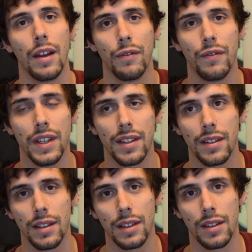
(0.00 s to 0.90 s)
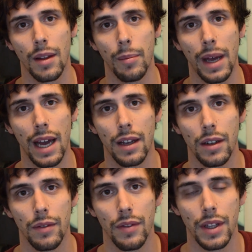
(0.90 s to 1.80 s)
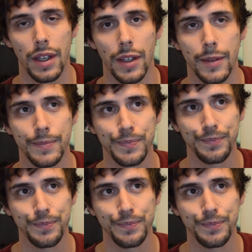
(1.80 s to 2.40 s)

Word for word: that fits into the back of the